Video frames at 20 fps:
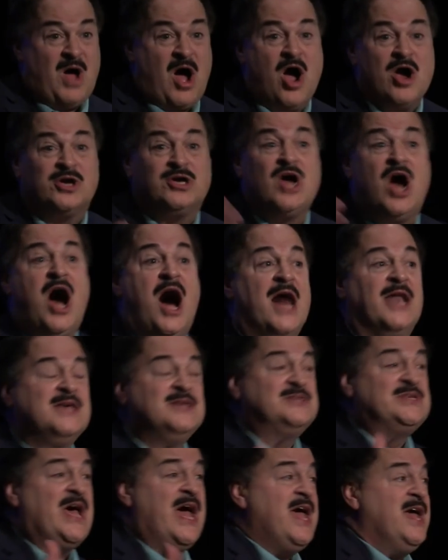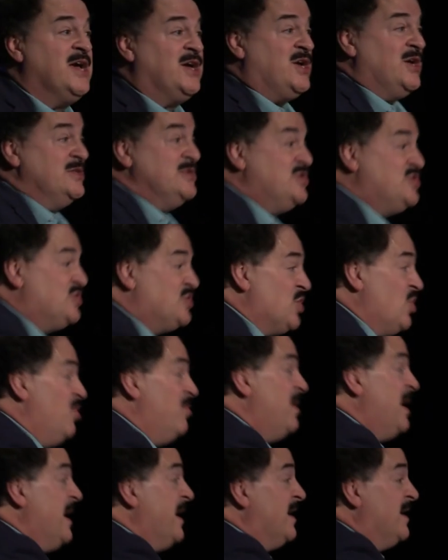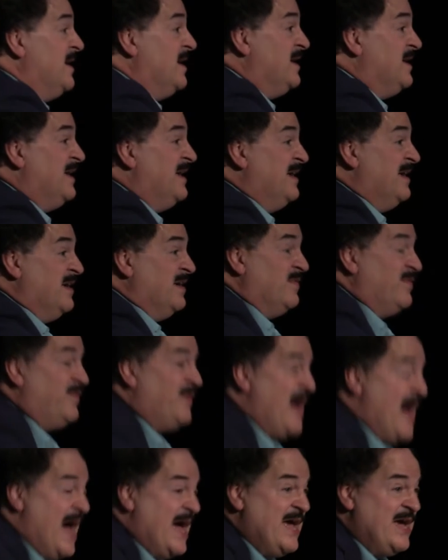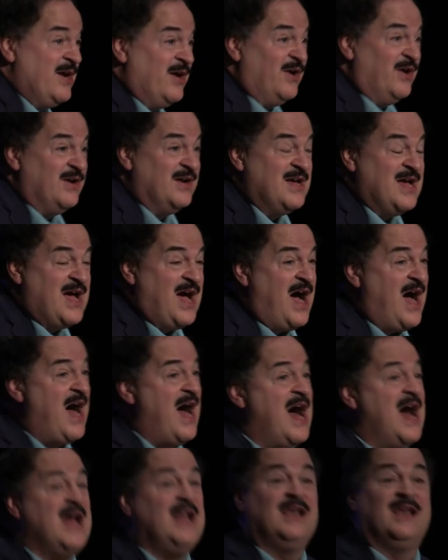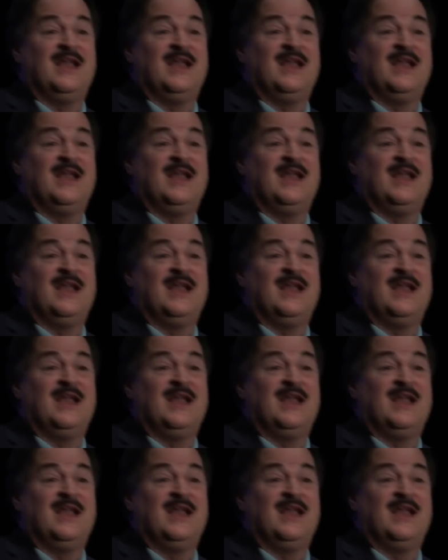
Our God is a consuming fire. I